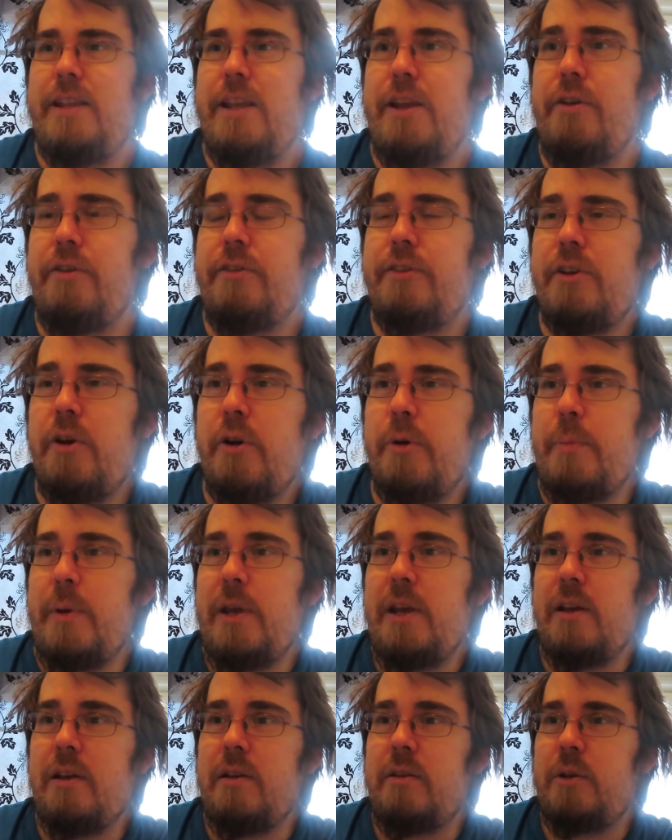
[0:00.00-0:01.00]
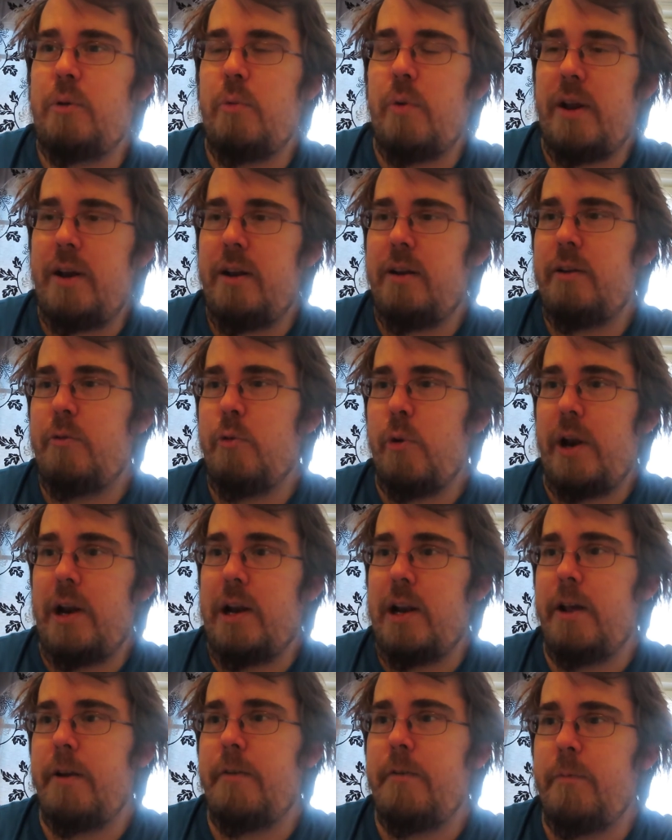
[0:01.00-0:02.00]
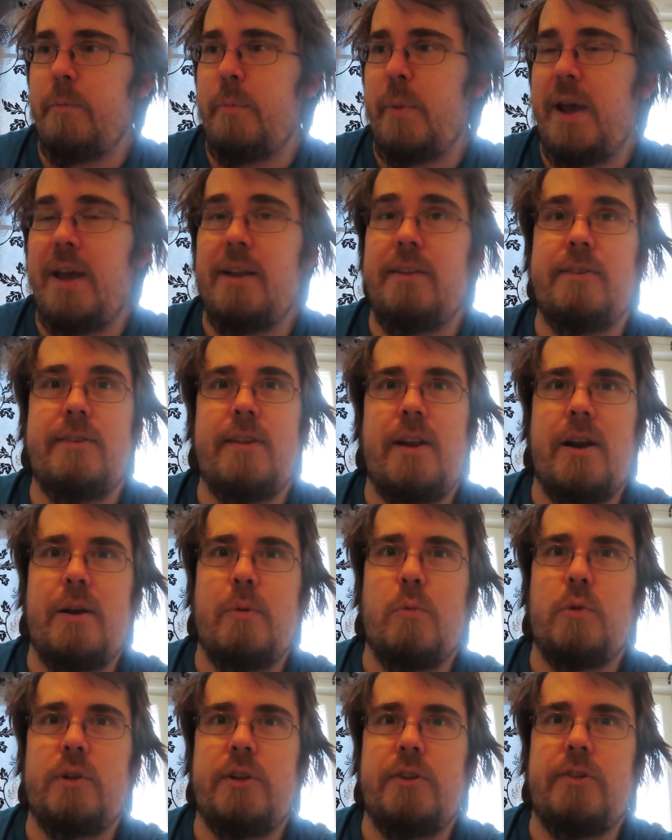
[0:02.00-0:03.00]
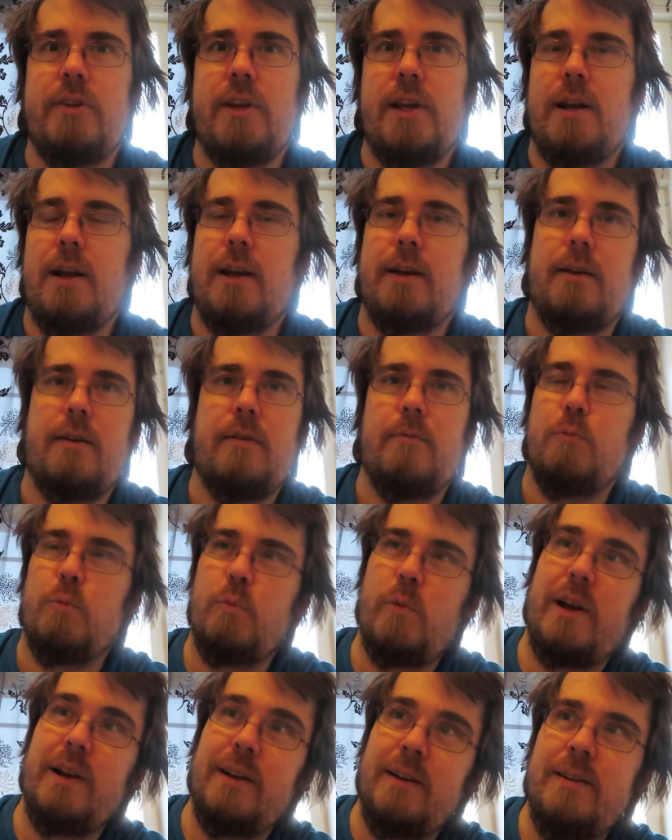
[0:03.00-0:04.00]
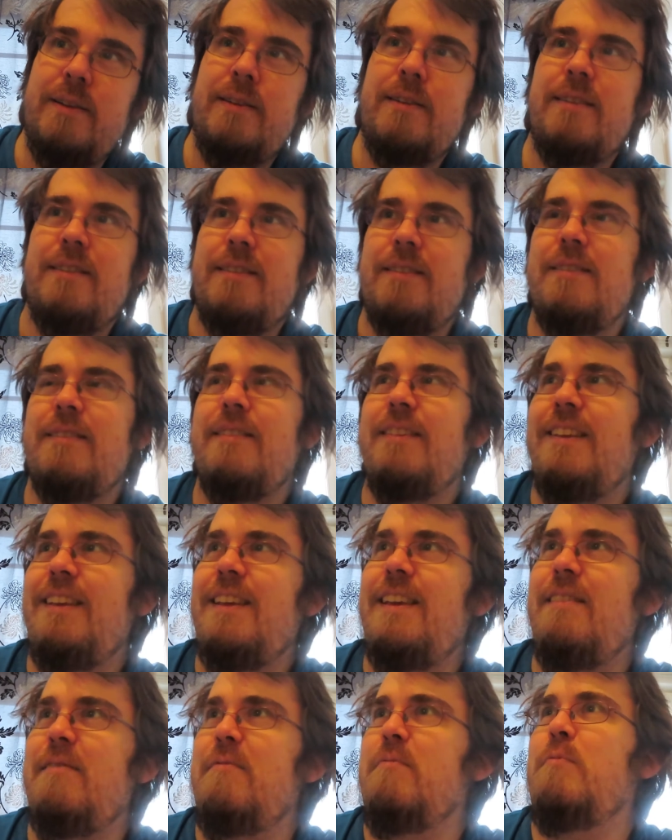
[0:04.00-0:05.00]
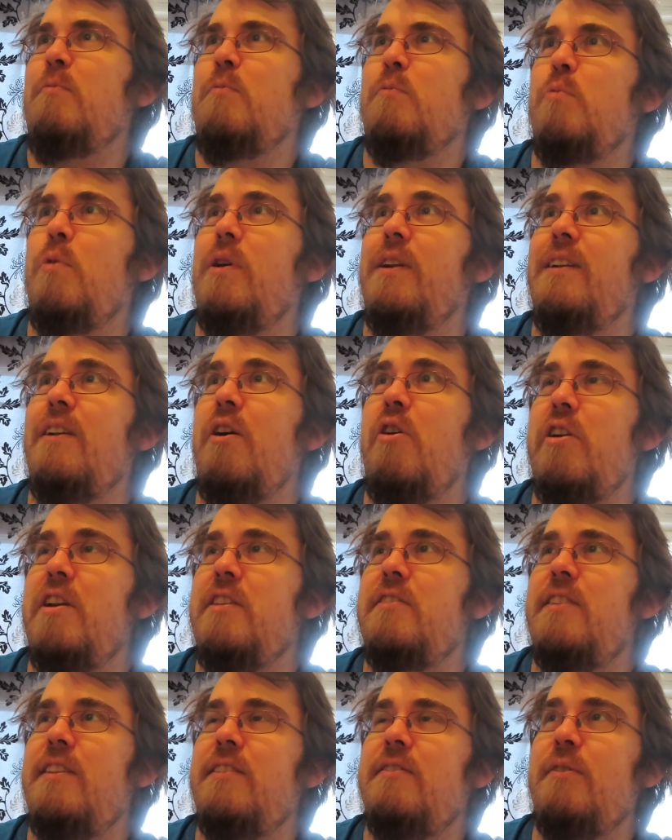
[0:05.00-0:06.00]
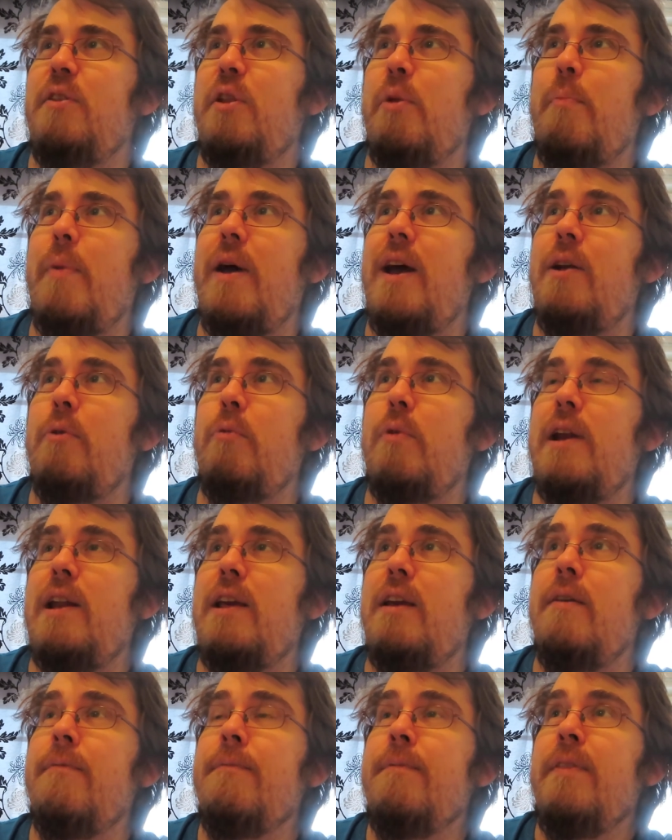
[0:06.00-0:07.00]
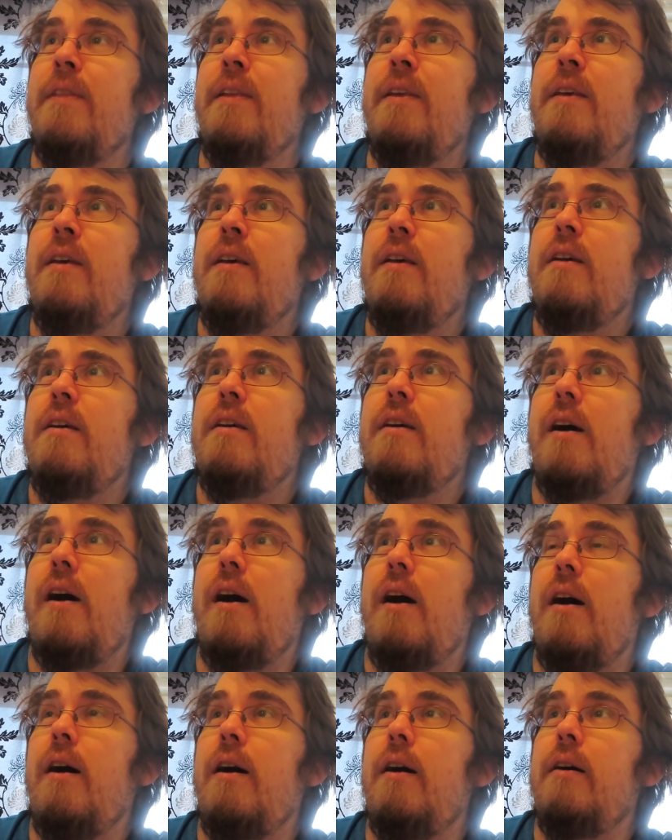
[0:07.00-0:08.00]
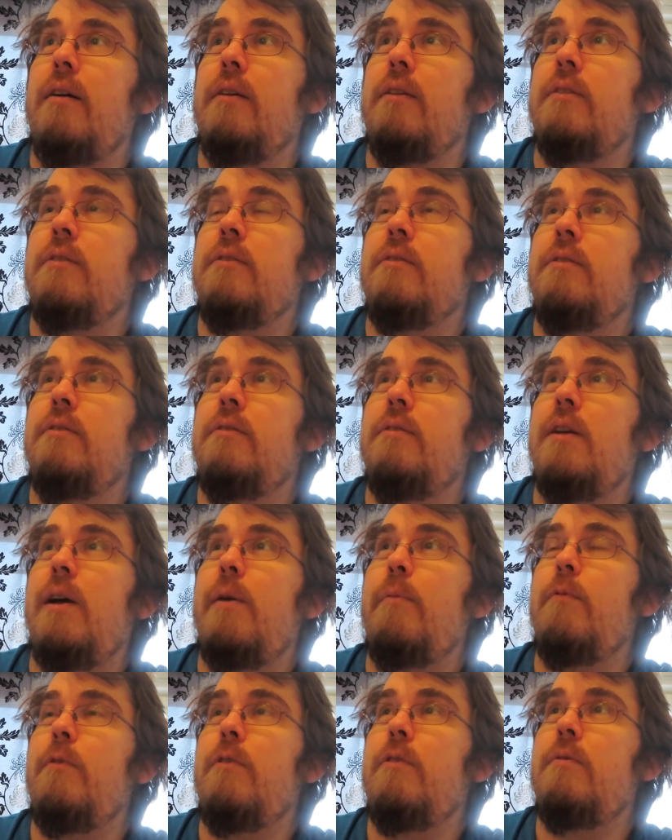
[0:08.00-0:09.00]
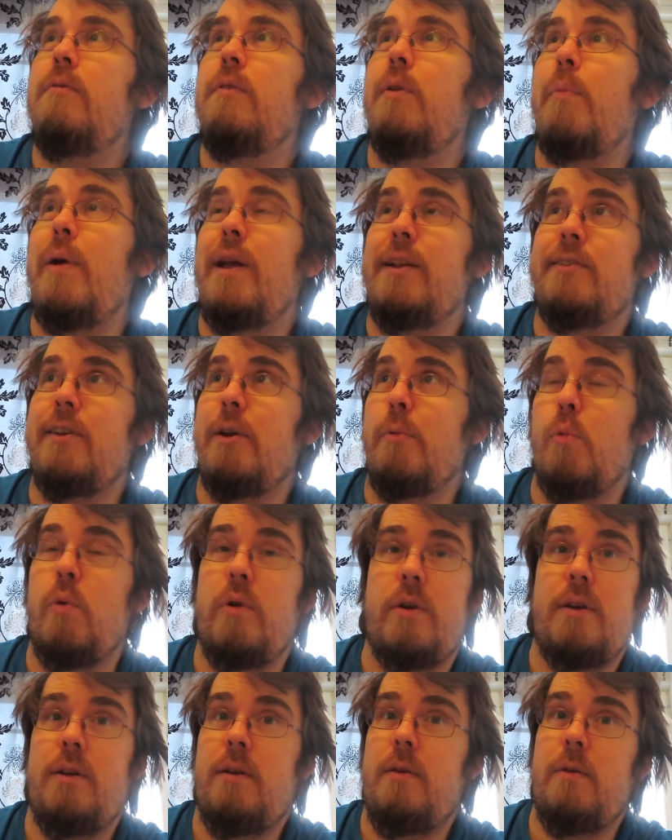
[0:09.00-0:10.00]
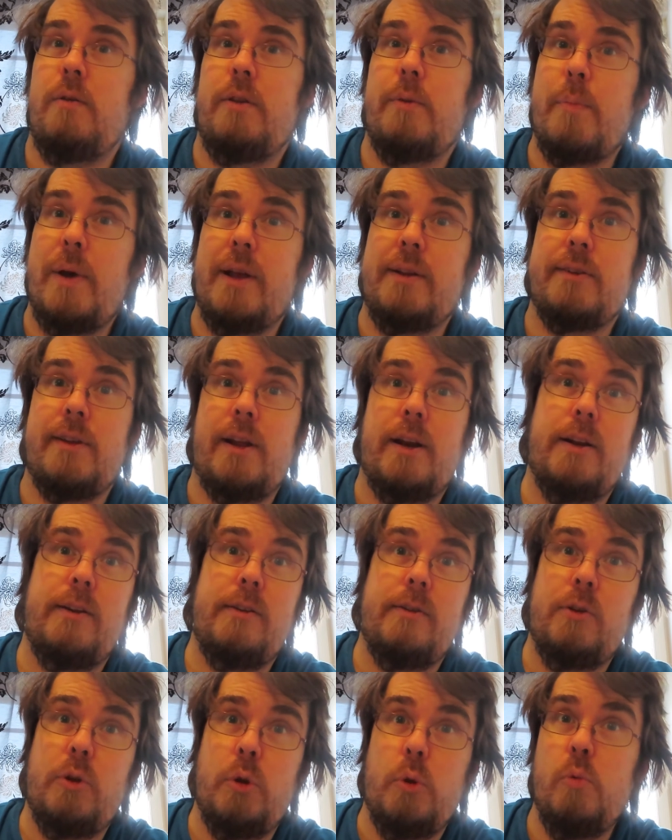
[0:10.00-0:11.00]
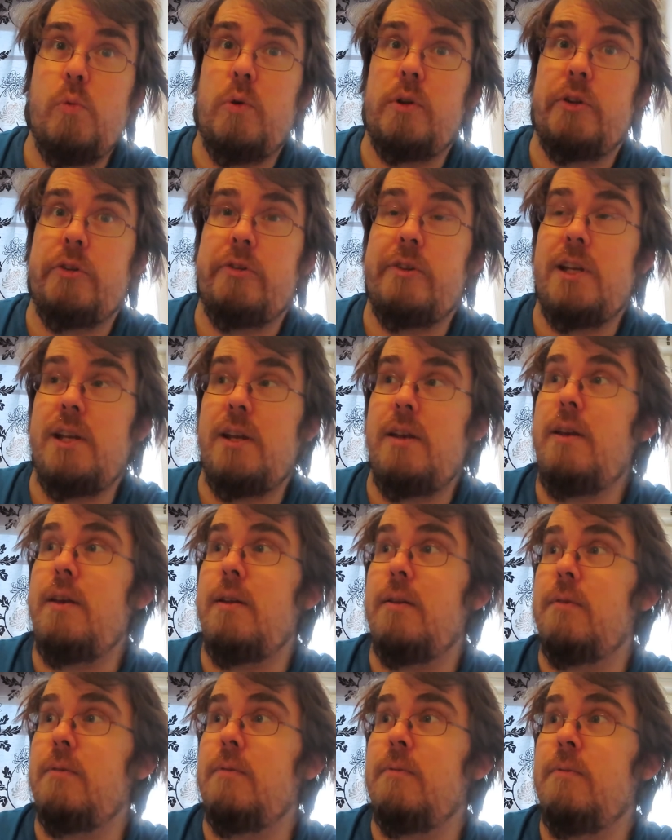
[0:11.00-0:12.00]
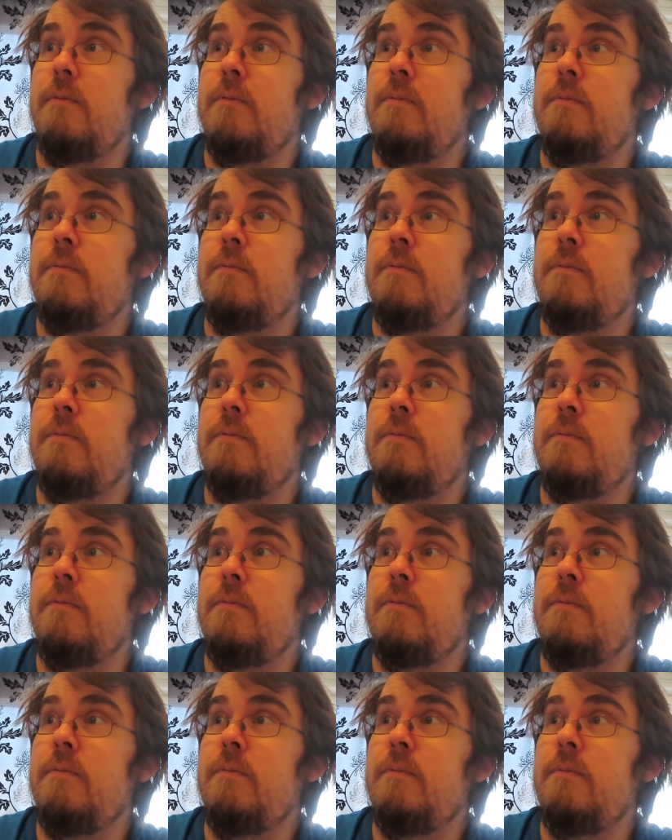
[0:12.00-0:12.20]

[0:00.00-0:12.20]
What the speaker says: There's gonna be quite a lot of bands that I want to see. Like, well, one artist isn't a band really. The bands that I do want to see in